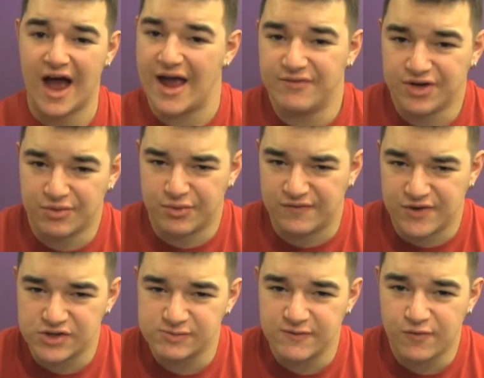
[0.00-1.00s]
I haven't done
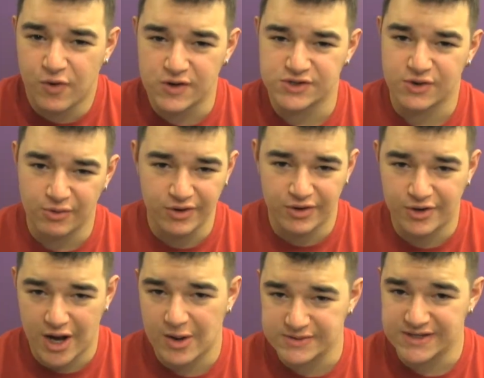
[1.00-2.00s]
reviews before, so I really don't
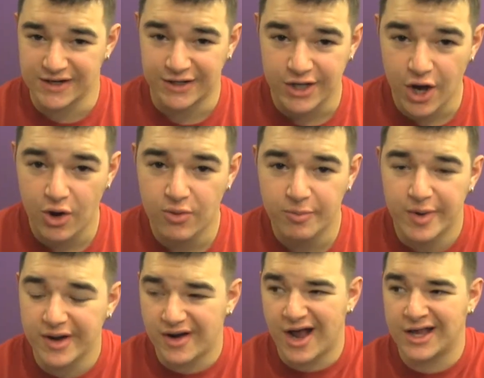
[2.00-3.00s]
know how it's going to go,
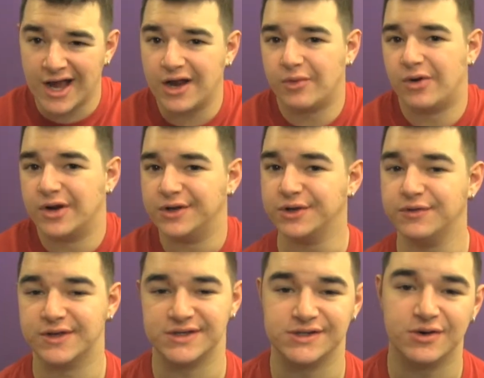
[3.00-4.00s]
but I kind of want to do
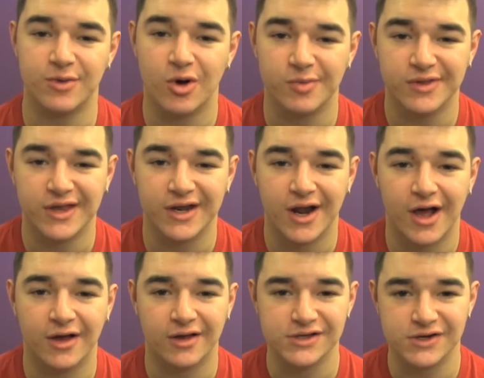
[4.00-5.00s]
this, so I'm hoping
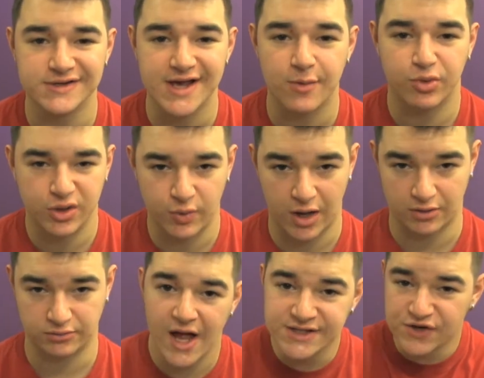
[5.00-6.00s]
that it turns out pretty well.
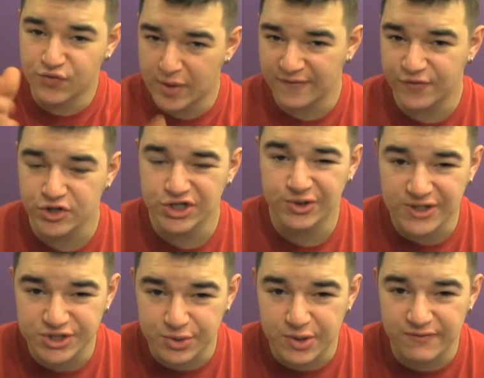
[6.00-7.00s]
And so for my first
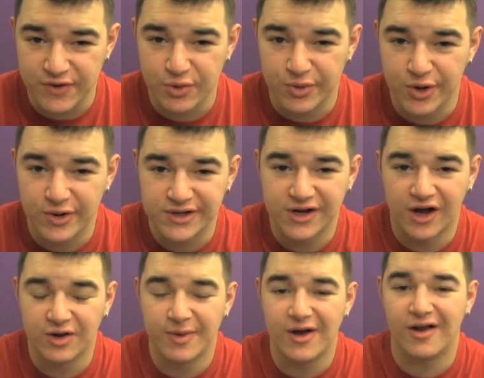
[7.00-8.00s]
Christian review, we're going to
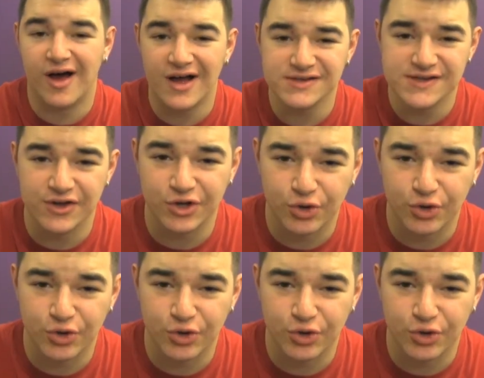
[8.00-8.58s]
talk about Hansel